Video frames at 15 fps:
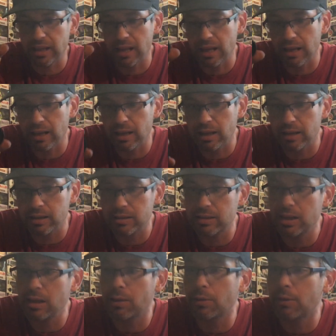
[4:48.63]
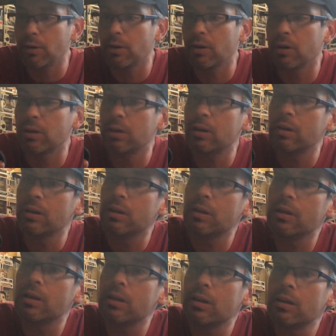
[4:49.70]
the teeth are
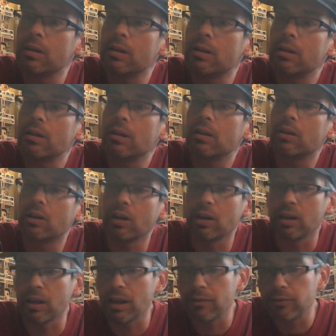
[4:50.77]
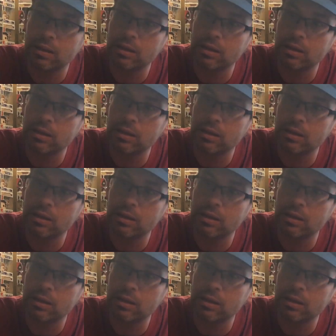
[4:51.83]
good enough,